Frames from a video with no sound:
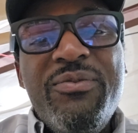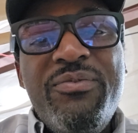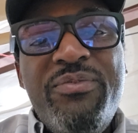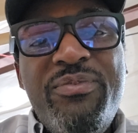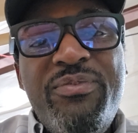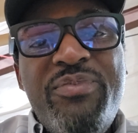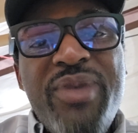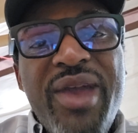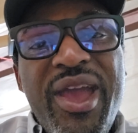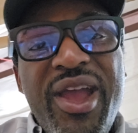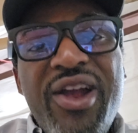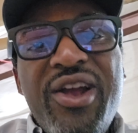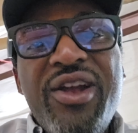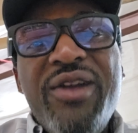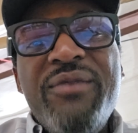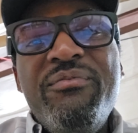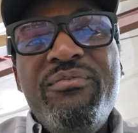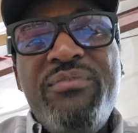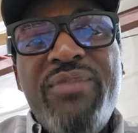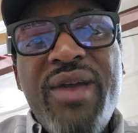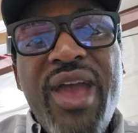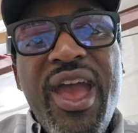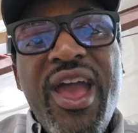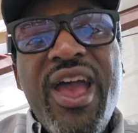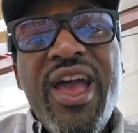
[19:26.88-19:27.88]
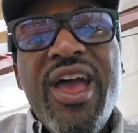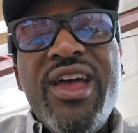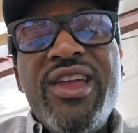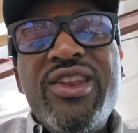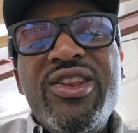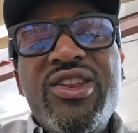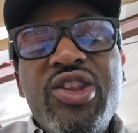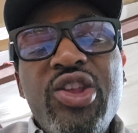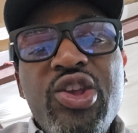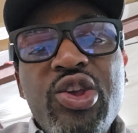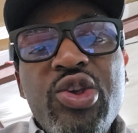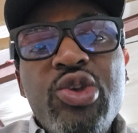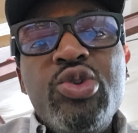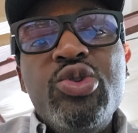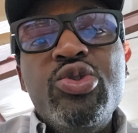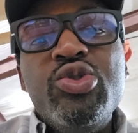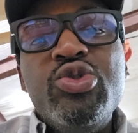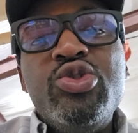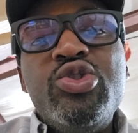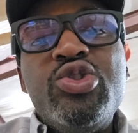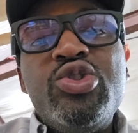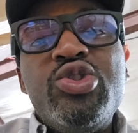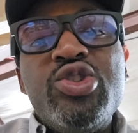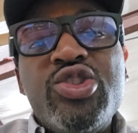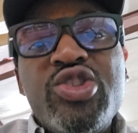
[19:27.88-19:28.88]
you're bearing bad
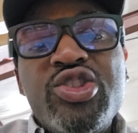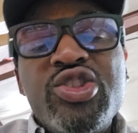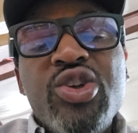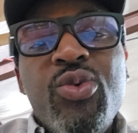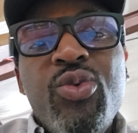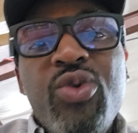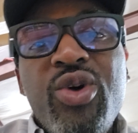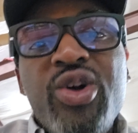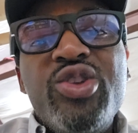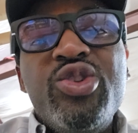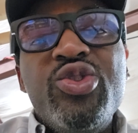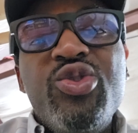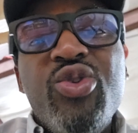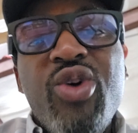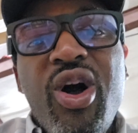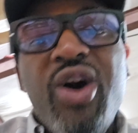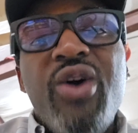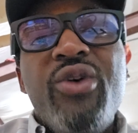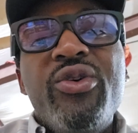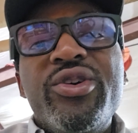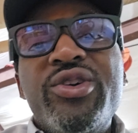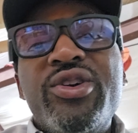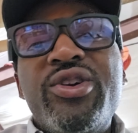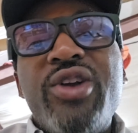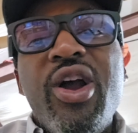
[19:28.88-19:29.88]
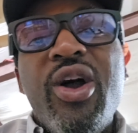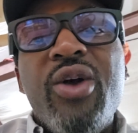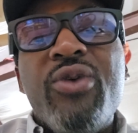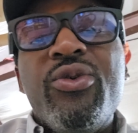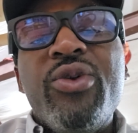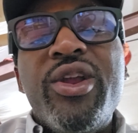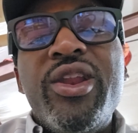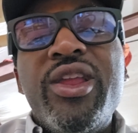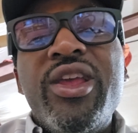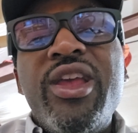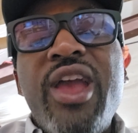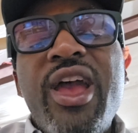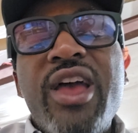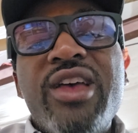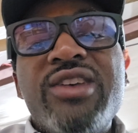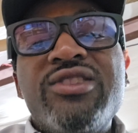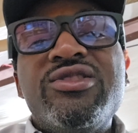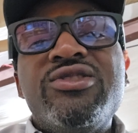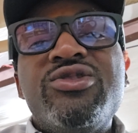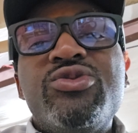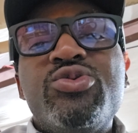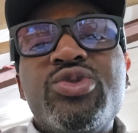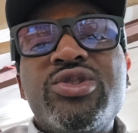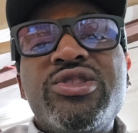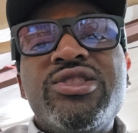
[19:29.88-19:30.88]
news to someone who already
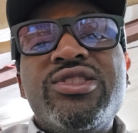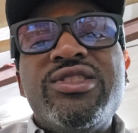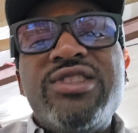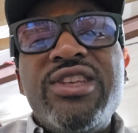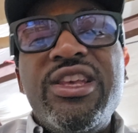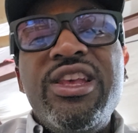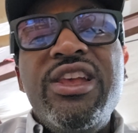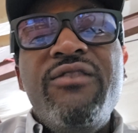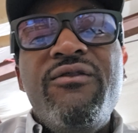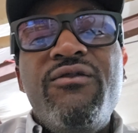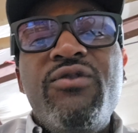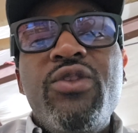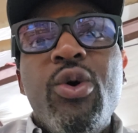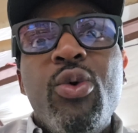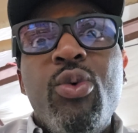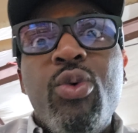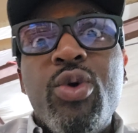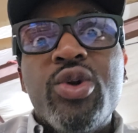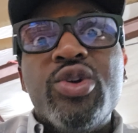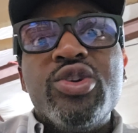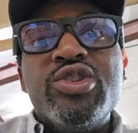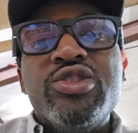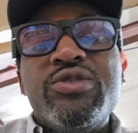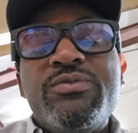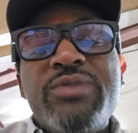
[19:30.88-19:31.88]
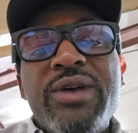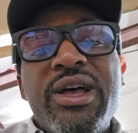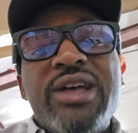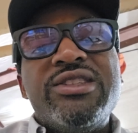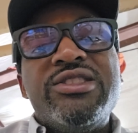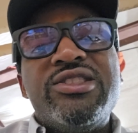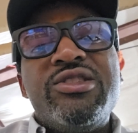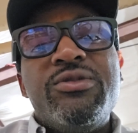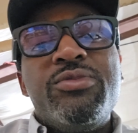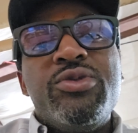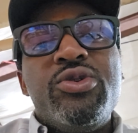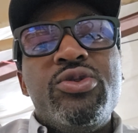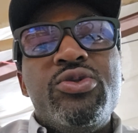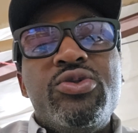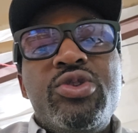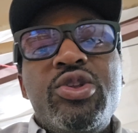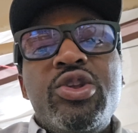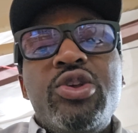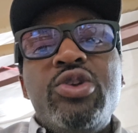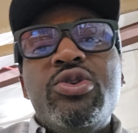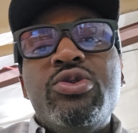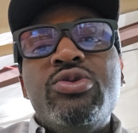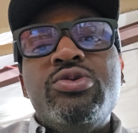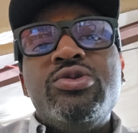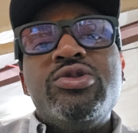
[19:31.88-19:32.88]
has received the worst possible
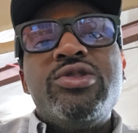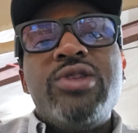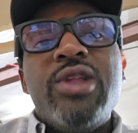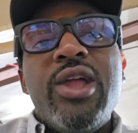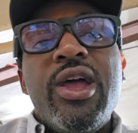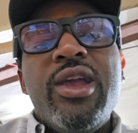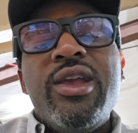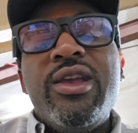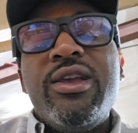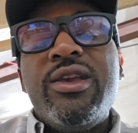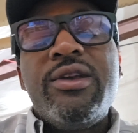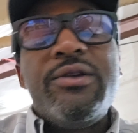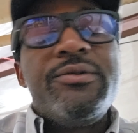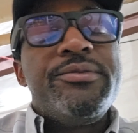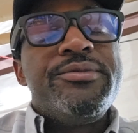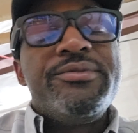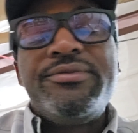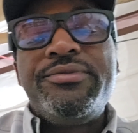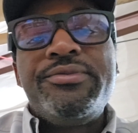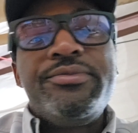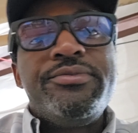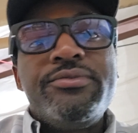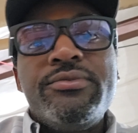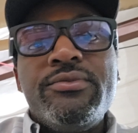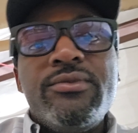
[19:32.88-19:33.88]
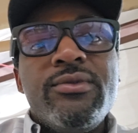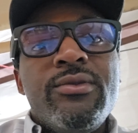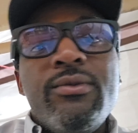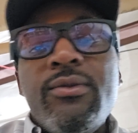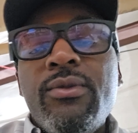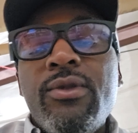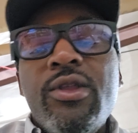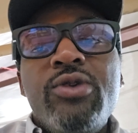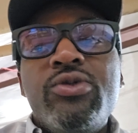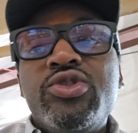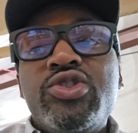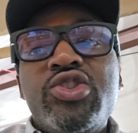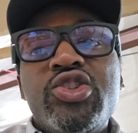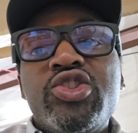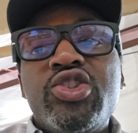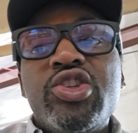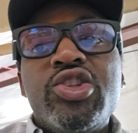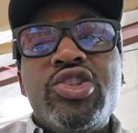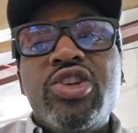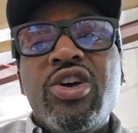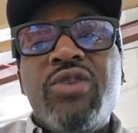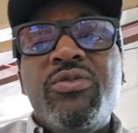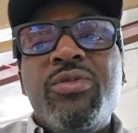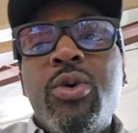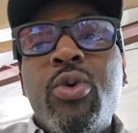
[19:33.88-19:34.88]
news. Like it was
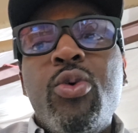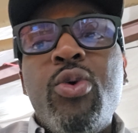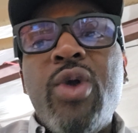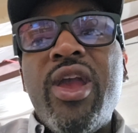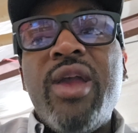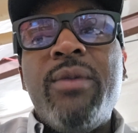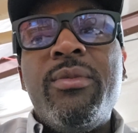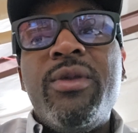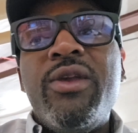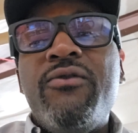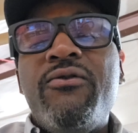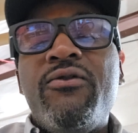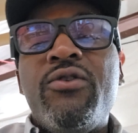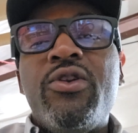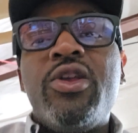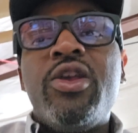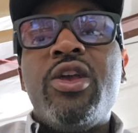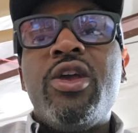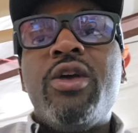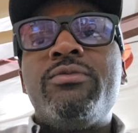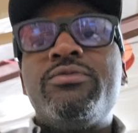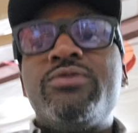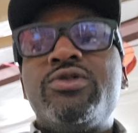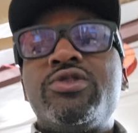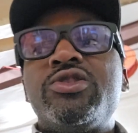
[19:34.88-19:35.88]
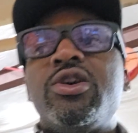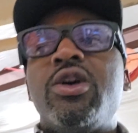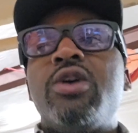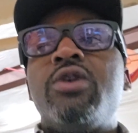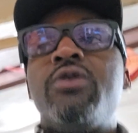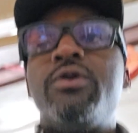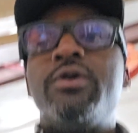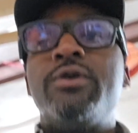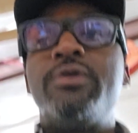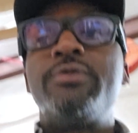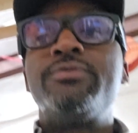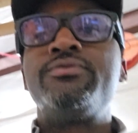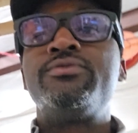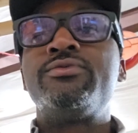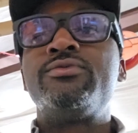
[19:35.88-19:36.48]
just a double whammy for him. So